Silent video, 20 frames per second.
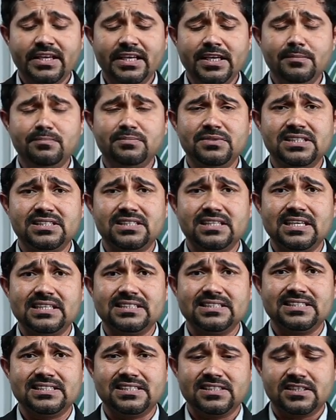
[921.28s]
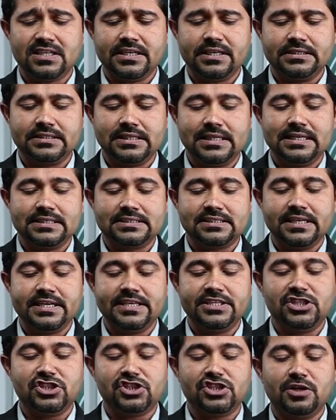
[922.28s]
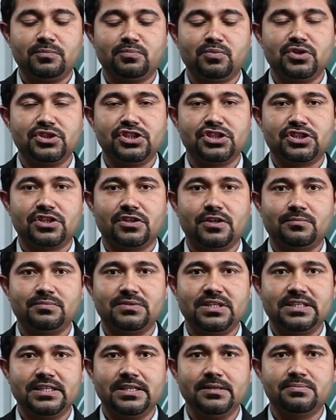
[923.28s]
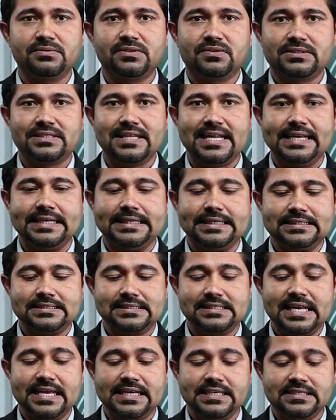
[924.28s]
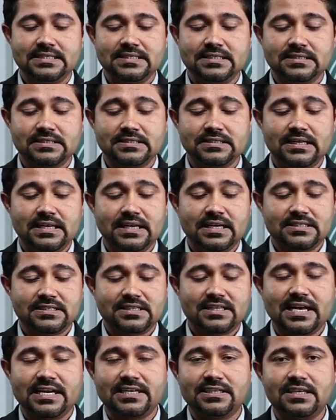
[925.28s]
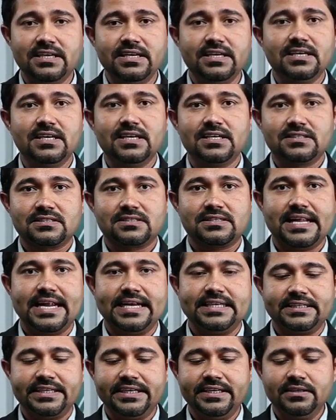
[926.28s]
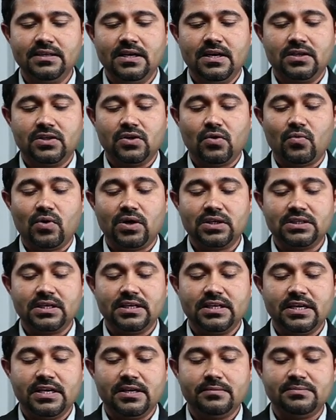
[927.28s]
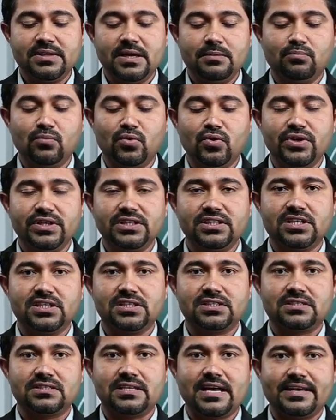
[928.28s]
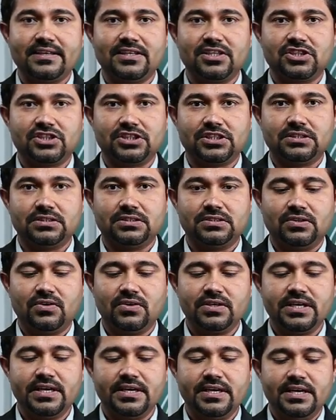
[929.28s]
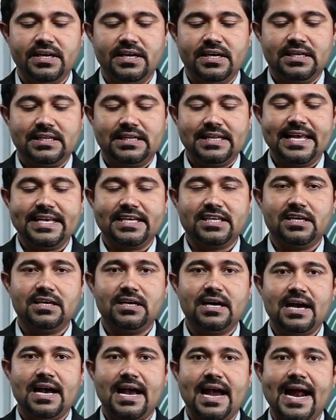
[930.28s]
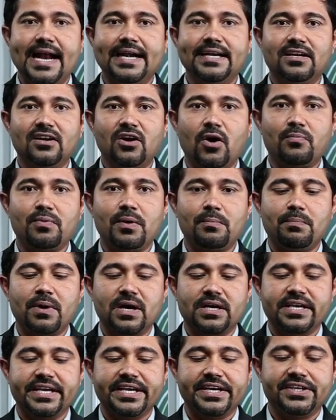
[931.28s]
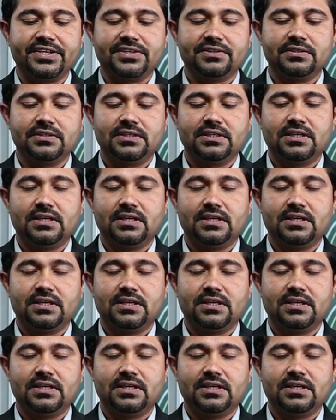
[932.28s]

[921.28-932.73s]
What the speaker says: if this is the, let's say, initial position of the ribs, slang they are slightly slanted. Now what if they move in this direction? Okay, like a handle of a bucket,